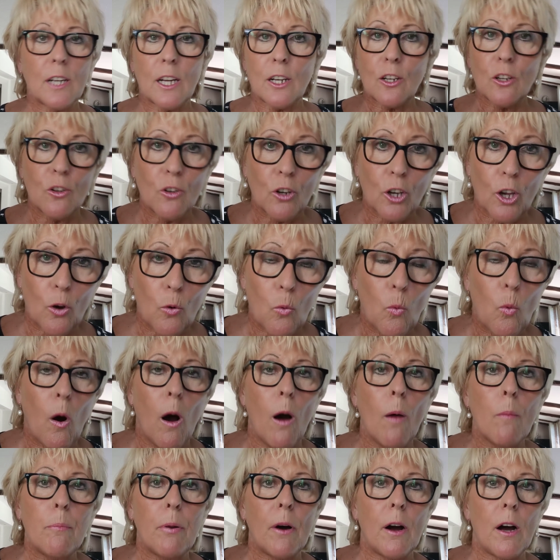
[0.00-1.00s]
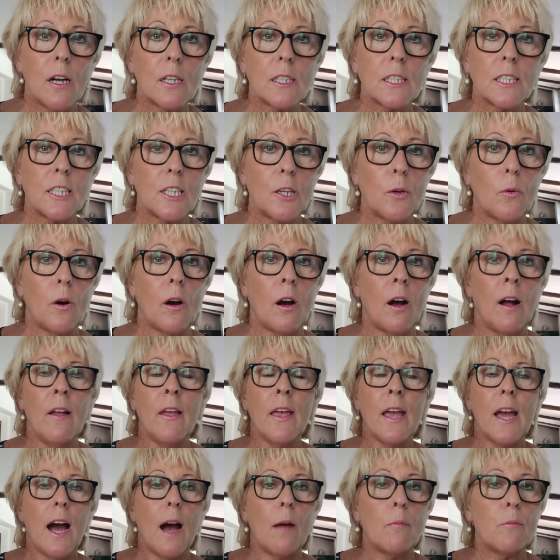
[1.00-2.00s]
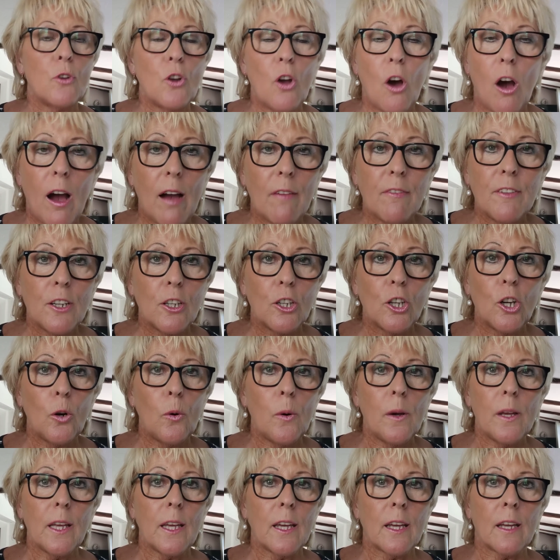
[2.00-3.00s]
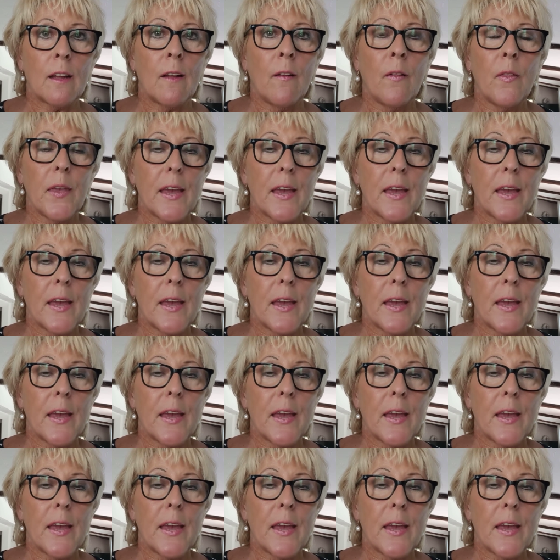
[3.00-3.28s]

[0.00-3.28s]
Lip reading: I don't care what party you are. I'm not having a go at you.